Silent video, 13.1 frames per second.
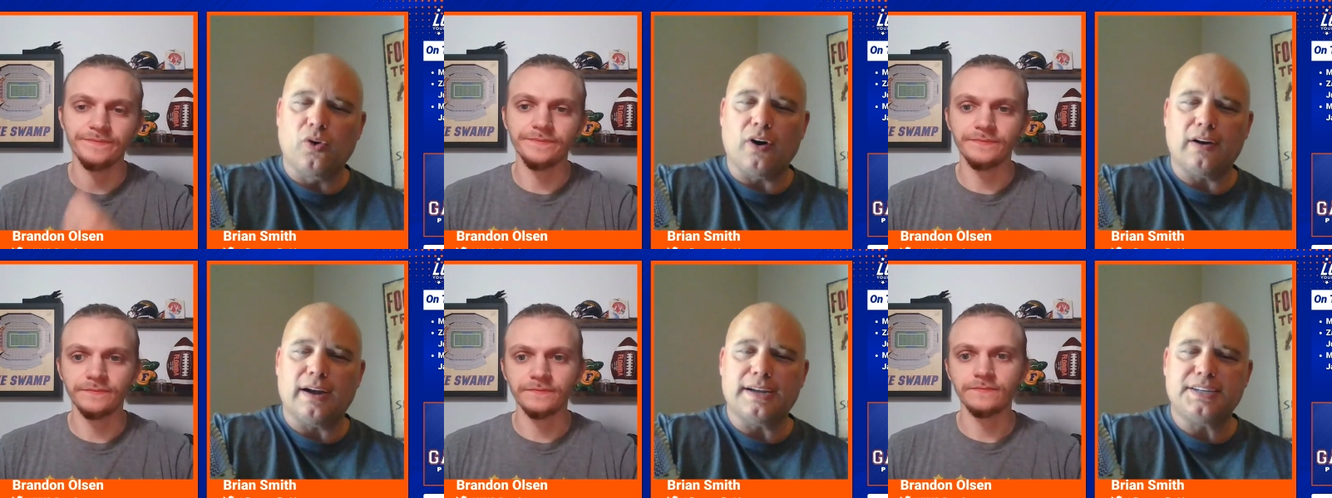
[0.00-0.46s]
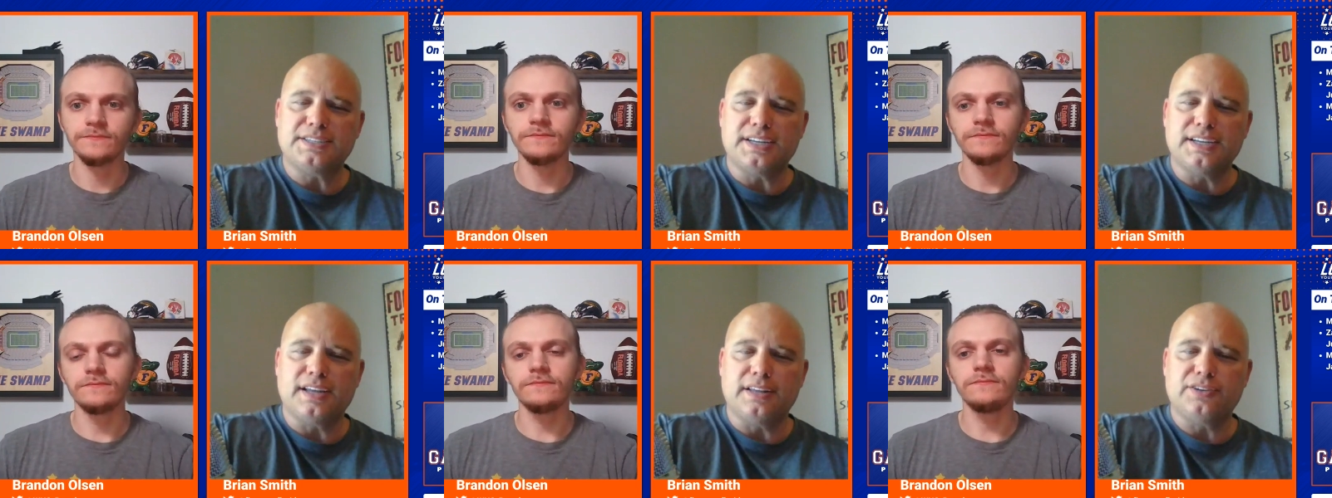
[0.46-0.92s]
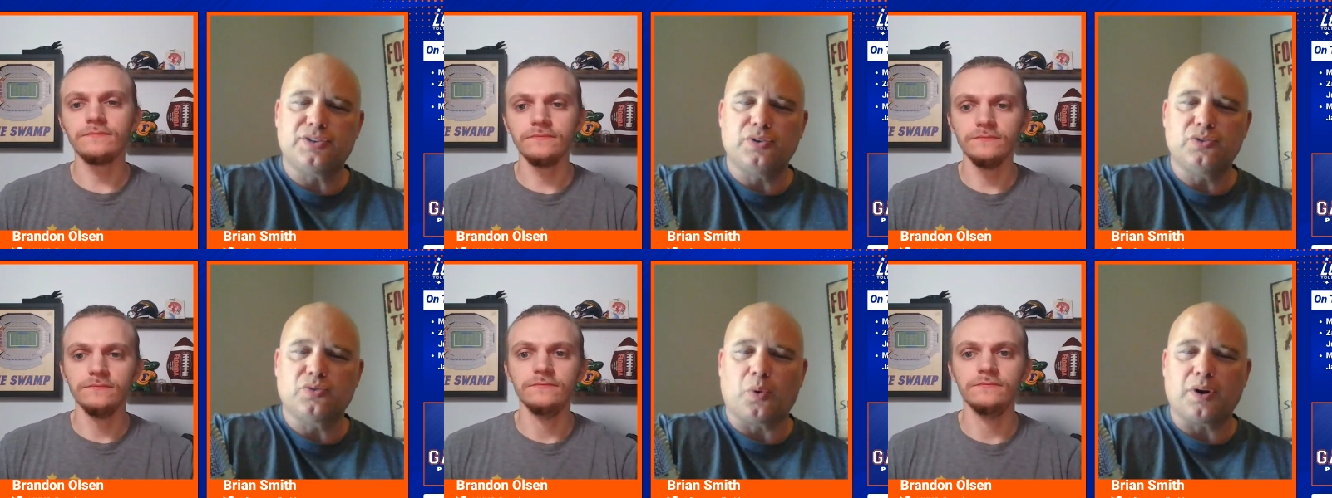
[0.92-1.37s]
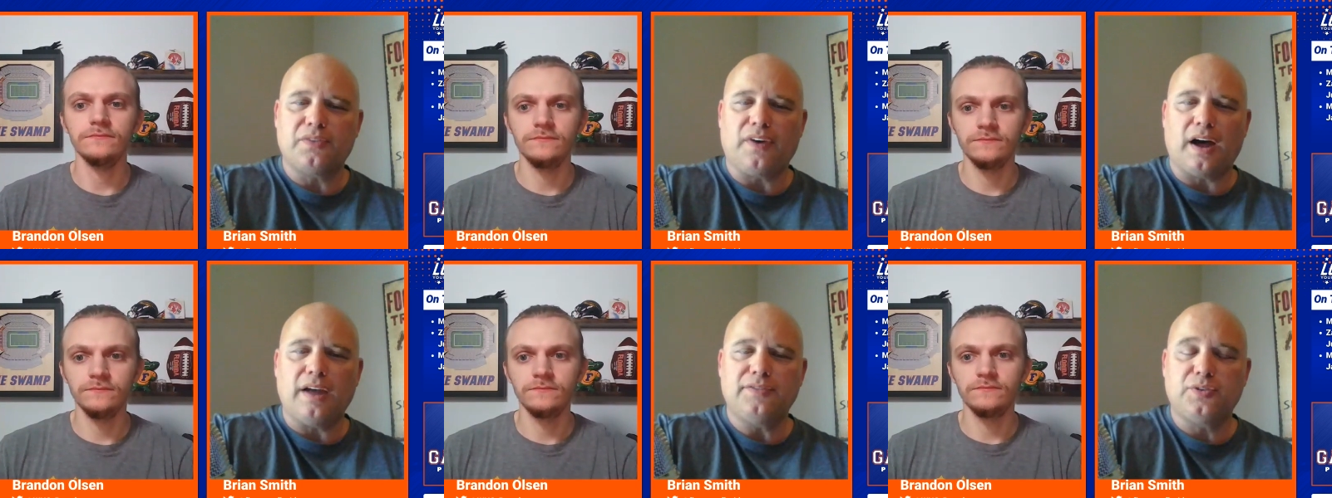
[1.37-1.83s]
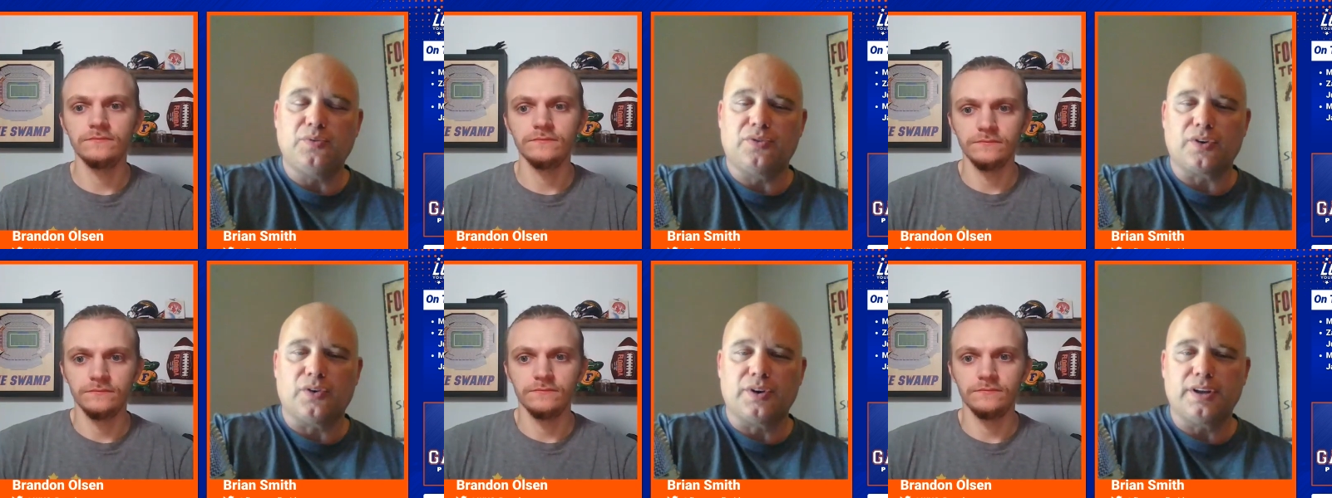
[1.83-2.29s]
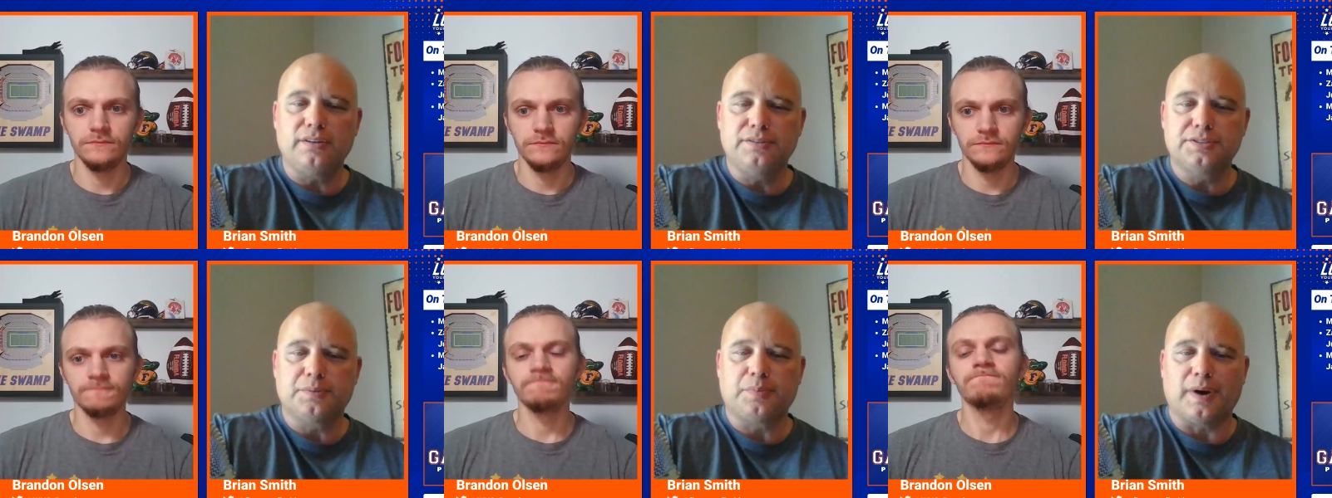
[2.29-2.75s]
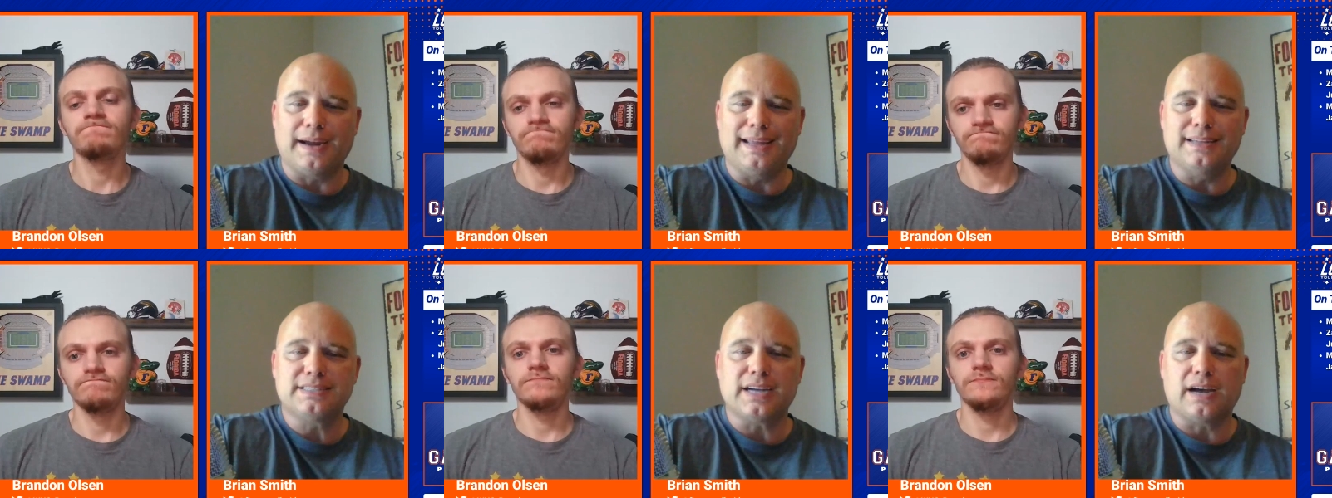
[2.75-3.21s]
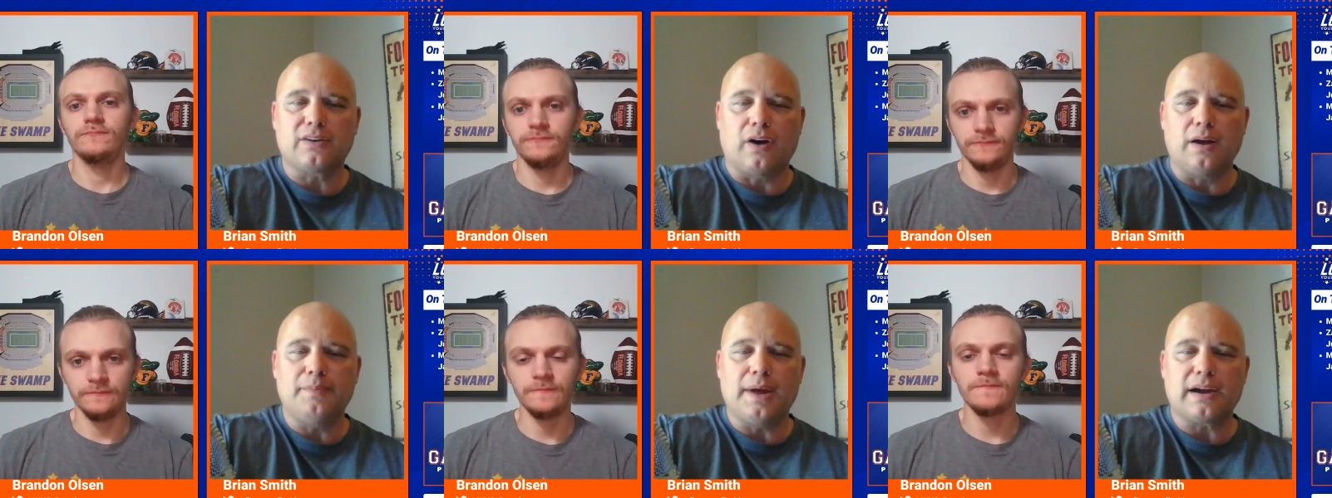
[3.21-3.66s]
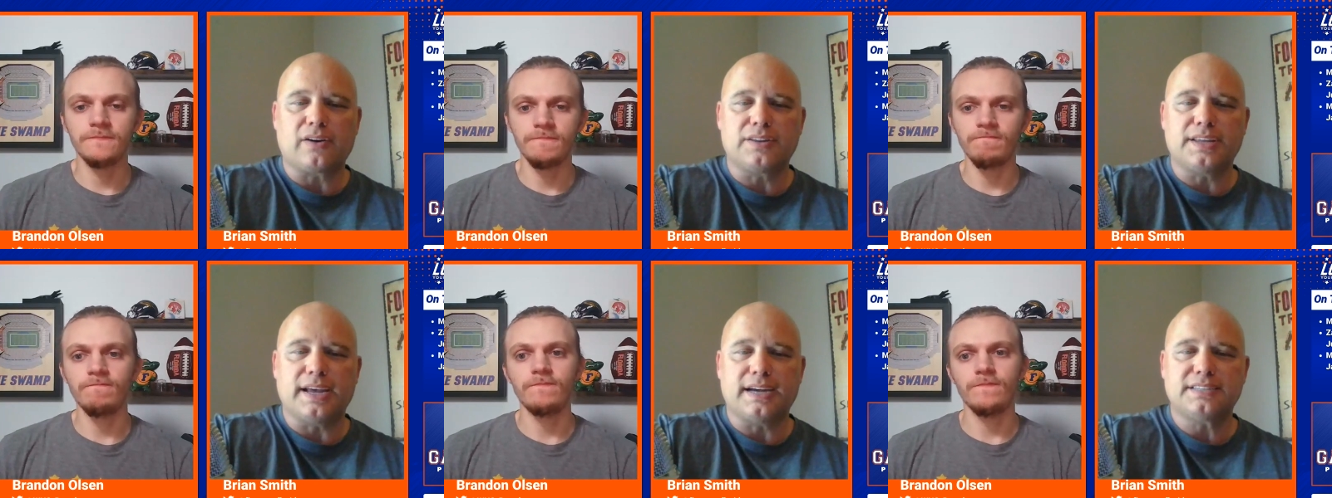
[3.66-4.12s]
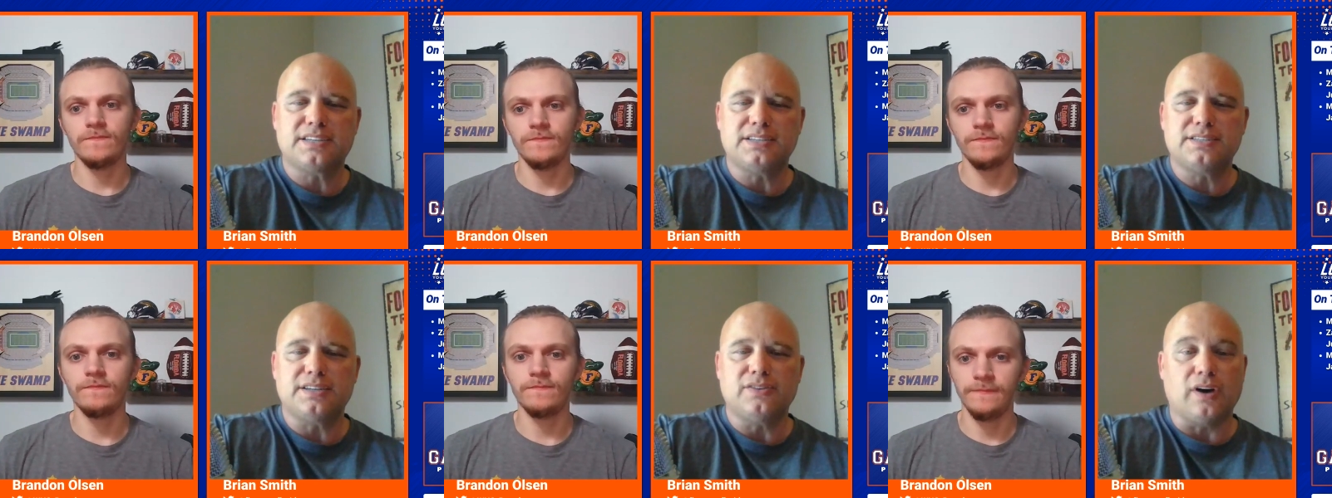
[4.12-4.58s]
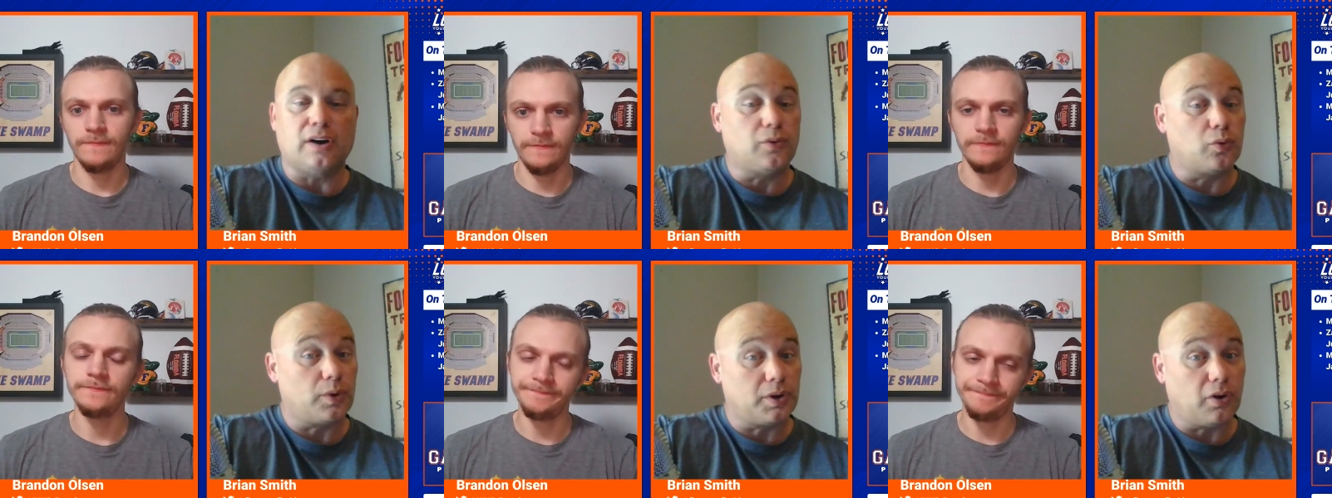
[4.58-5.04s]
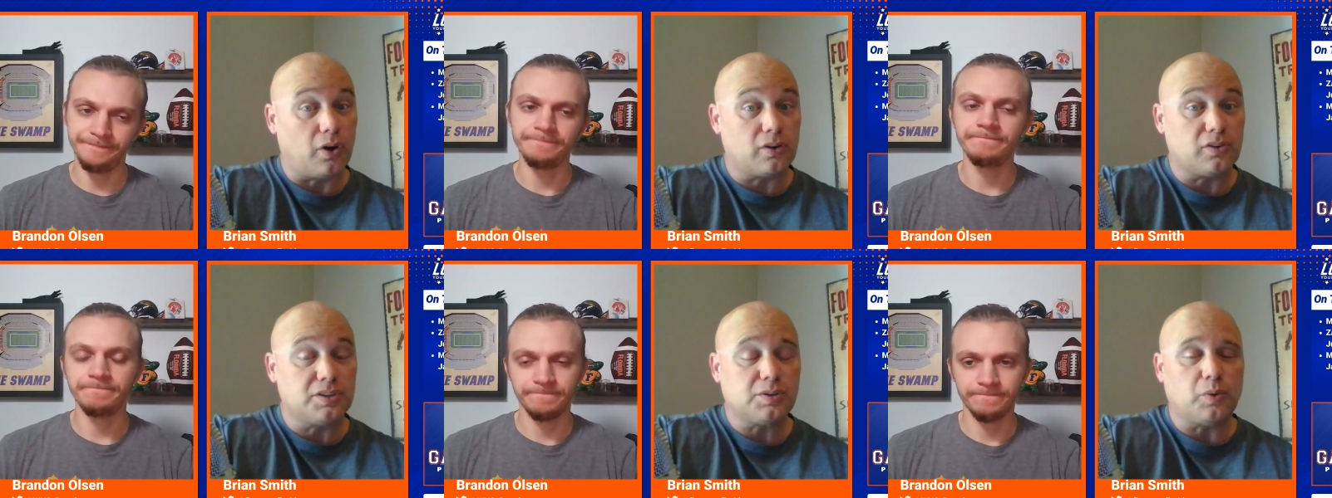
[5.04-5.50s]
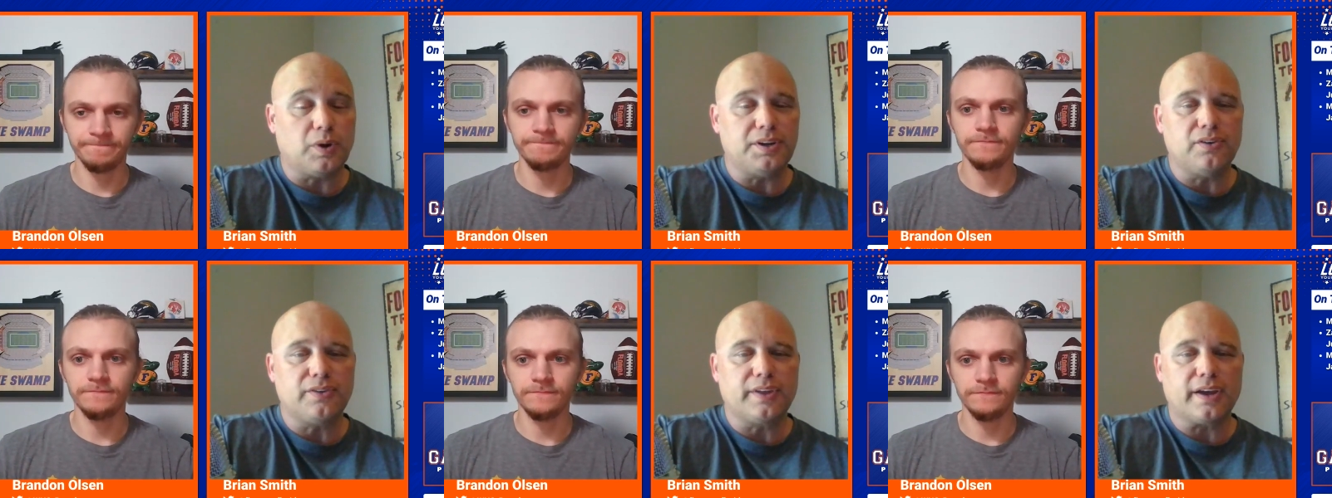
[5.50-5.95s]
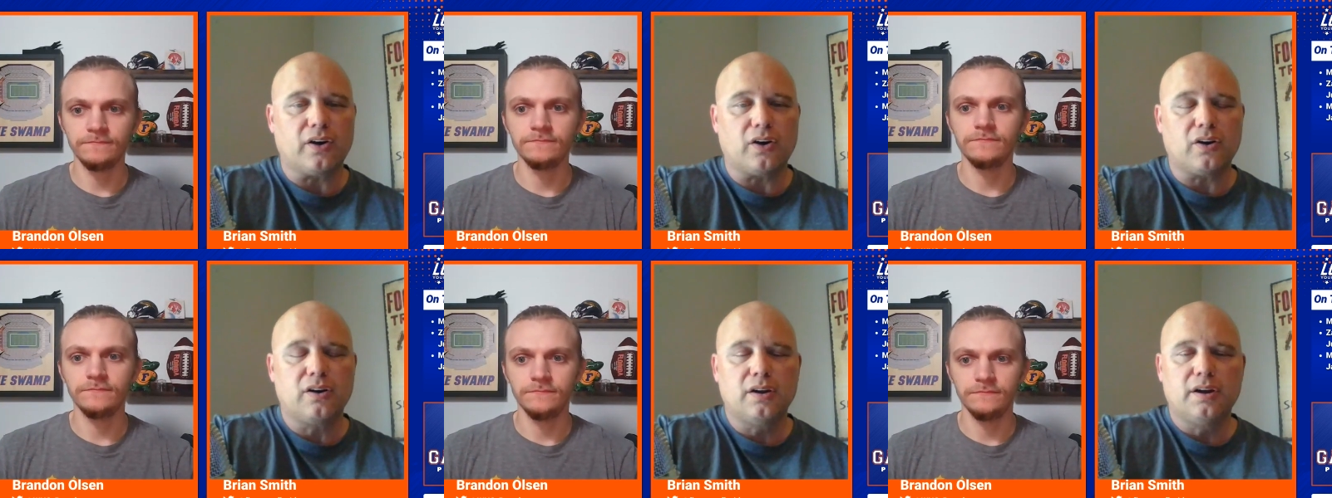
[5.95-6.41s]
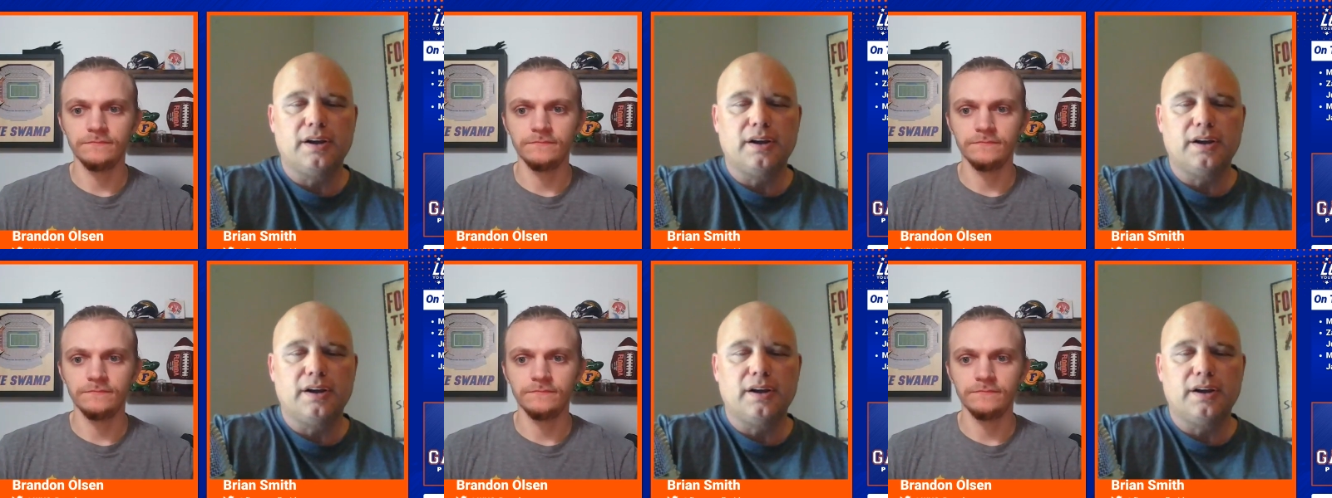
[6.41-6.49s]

Speaker 1: I like to see kids 225, 230 to play inside linebacker at the SEC level, regardless of what year they are.